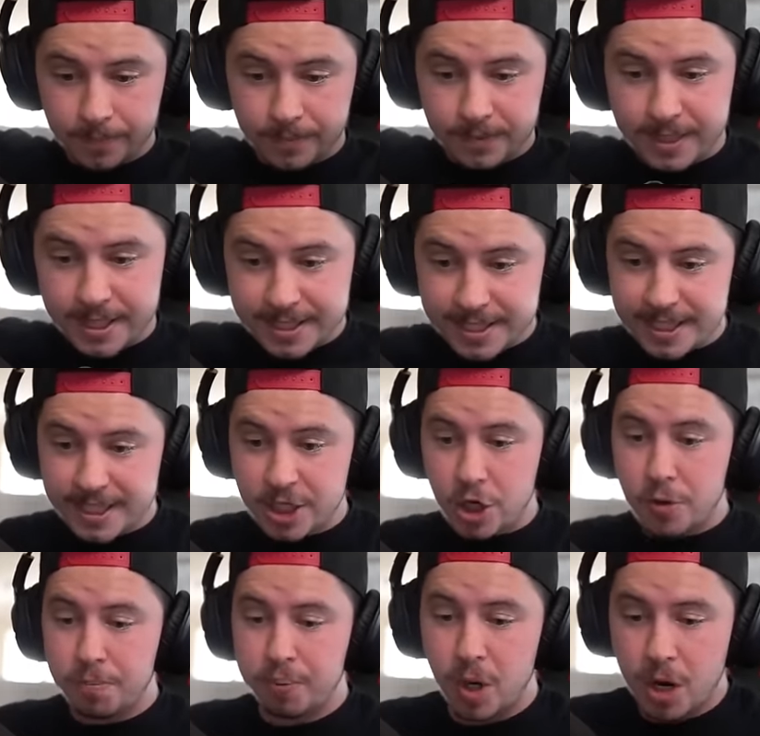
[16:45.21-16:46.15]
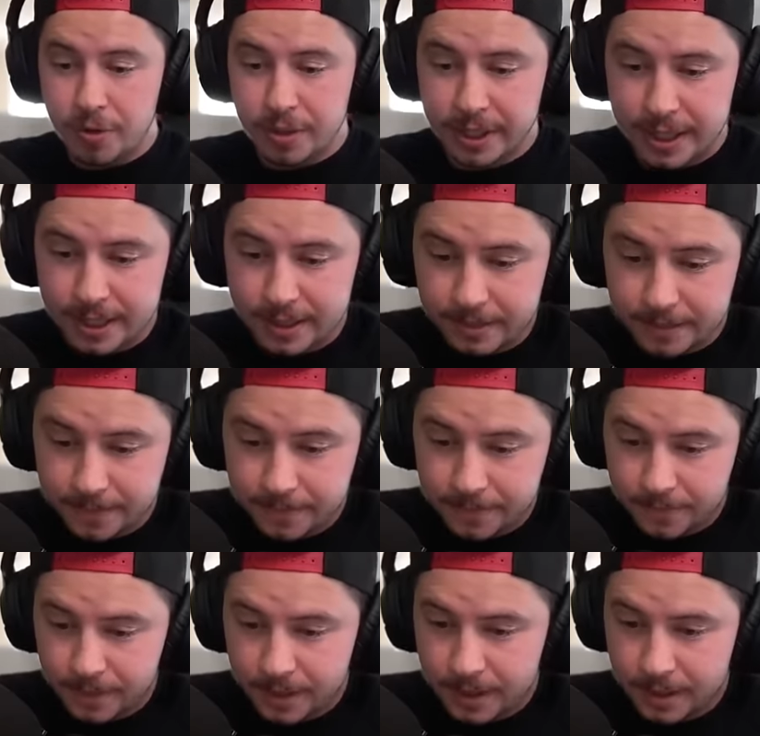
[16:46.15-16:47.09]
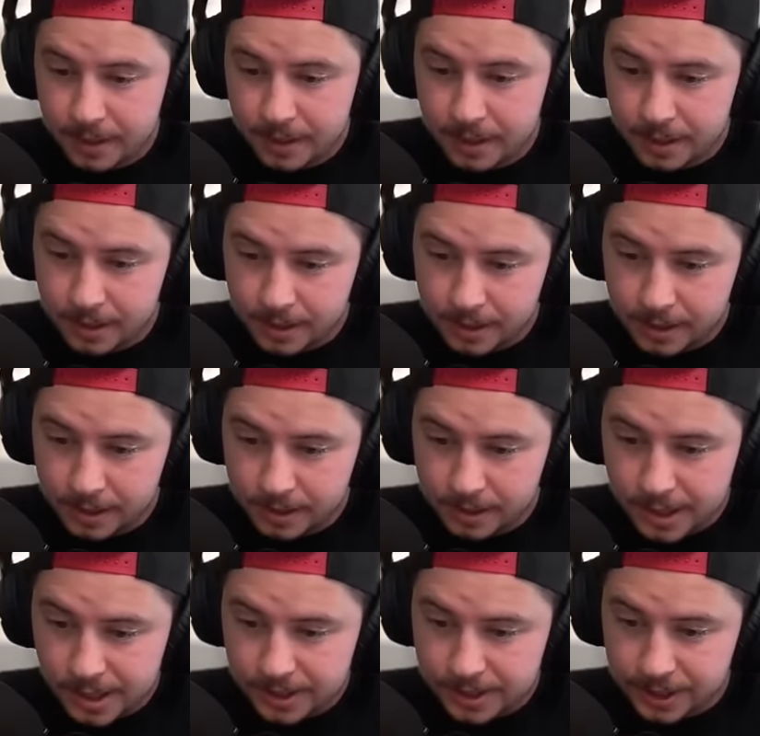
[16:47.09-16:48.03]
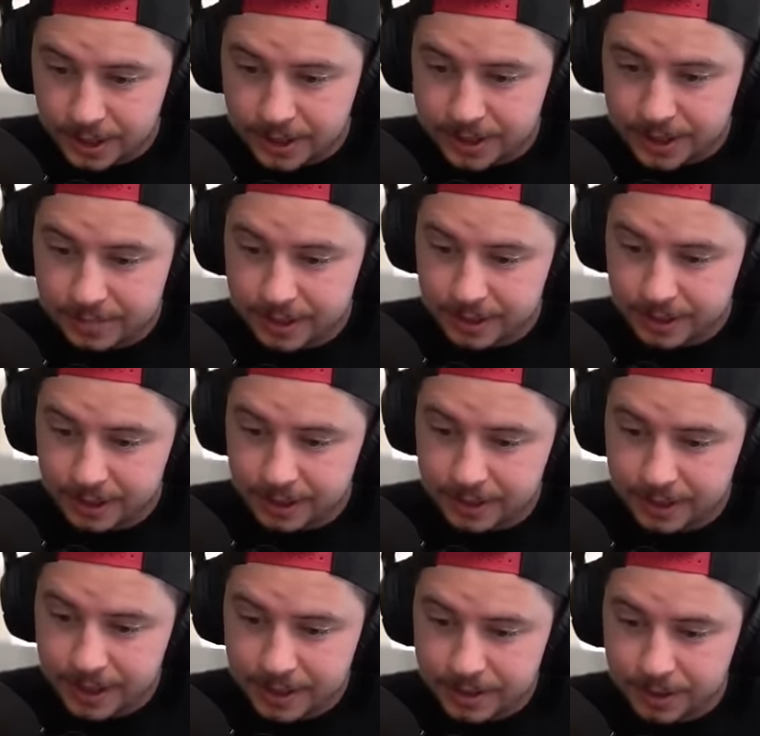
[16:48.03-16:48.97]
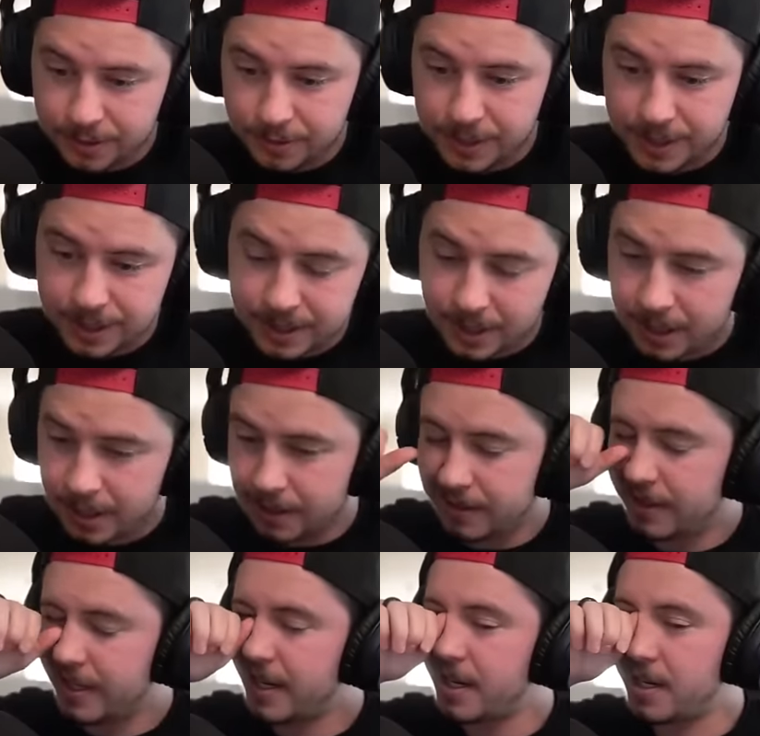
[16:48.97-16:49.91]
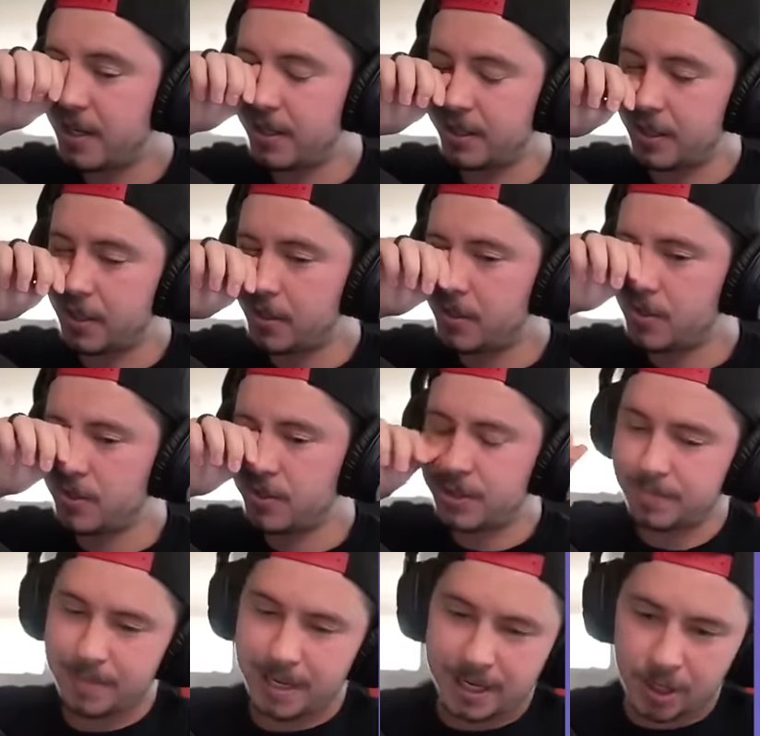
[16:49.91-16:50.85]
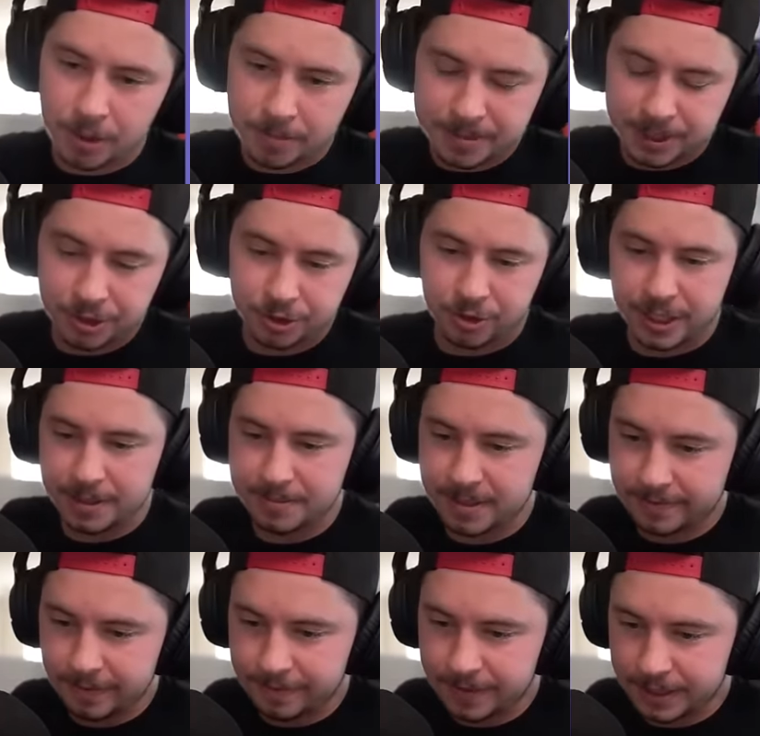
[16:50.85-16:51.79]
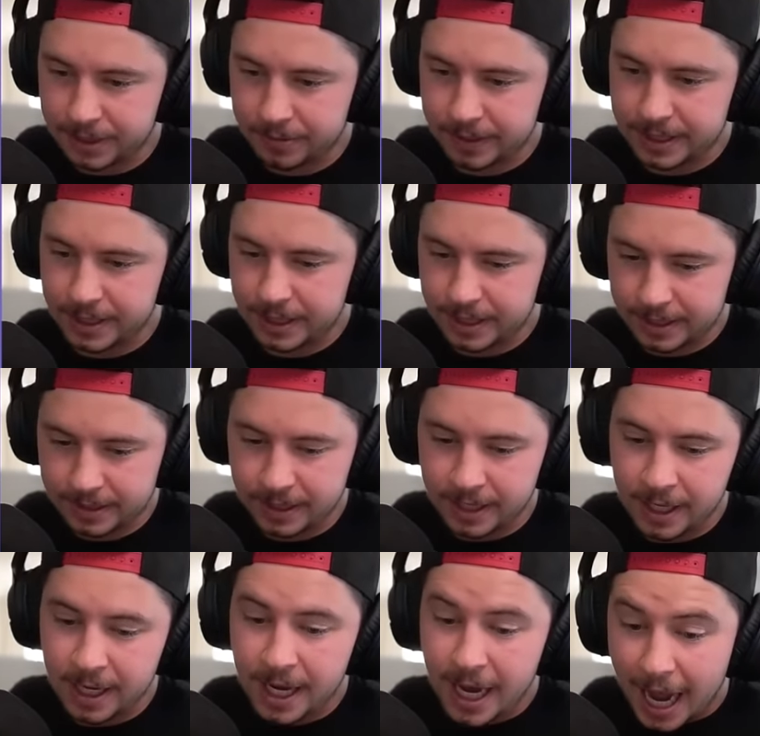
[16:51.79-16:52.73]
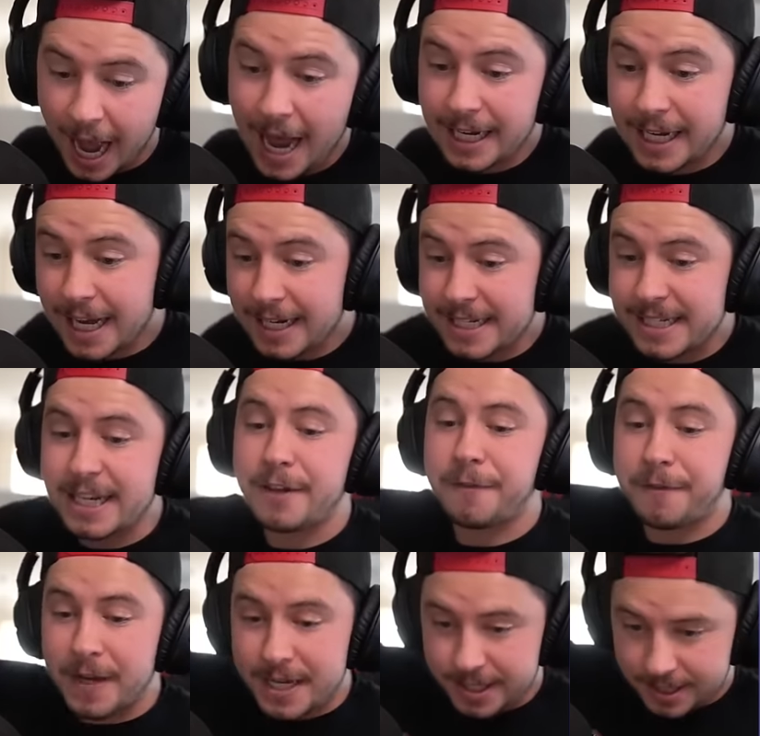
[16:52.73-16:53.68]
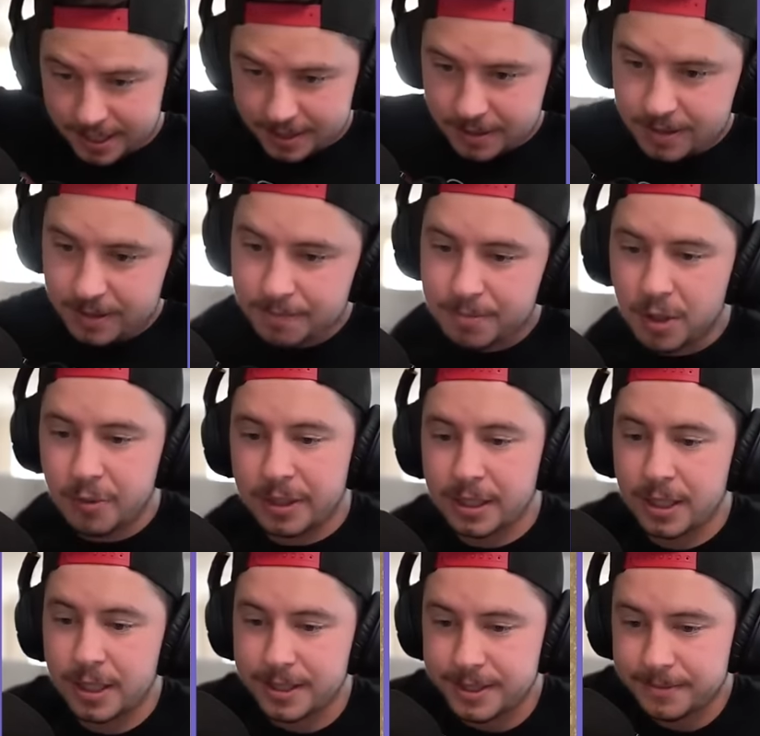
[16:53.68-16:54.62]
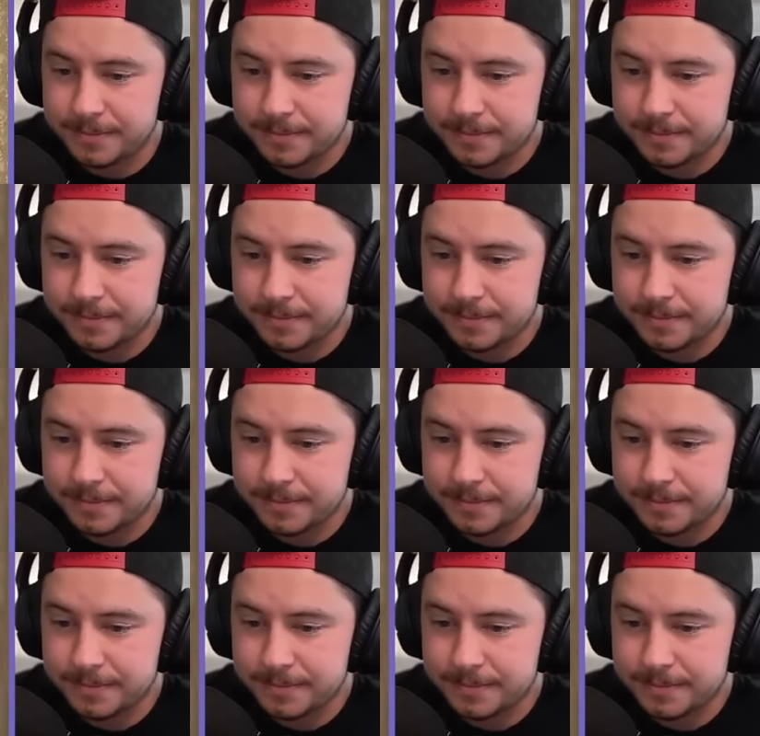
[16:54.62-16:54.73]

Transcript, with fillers: This is so broken. There's the RC ability. There's the three star. There goes my hopes and dreams of a victory today. I got a defense! But we lost.